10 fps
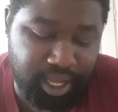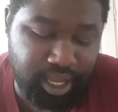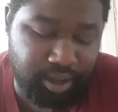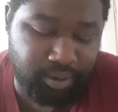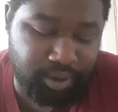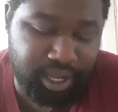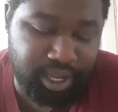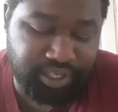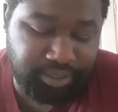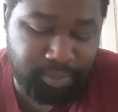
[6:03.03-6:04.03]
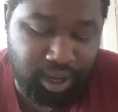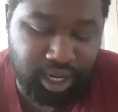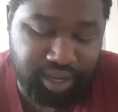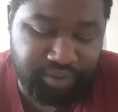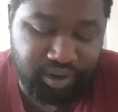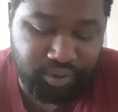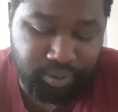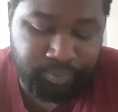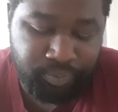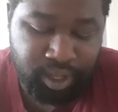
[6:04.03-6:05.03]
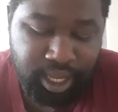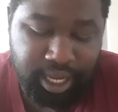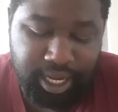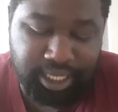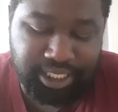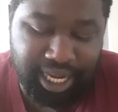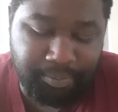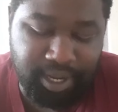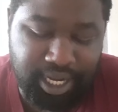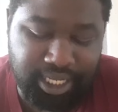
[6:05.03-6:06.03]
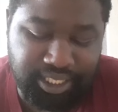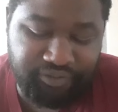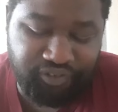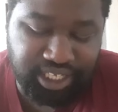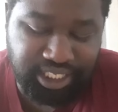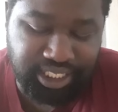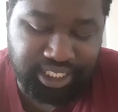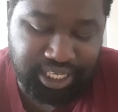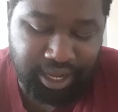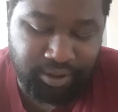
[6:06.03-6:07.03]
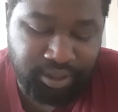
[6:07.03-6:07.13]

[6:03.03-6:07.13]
we have a small living room. It is light because it faces the south.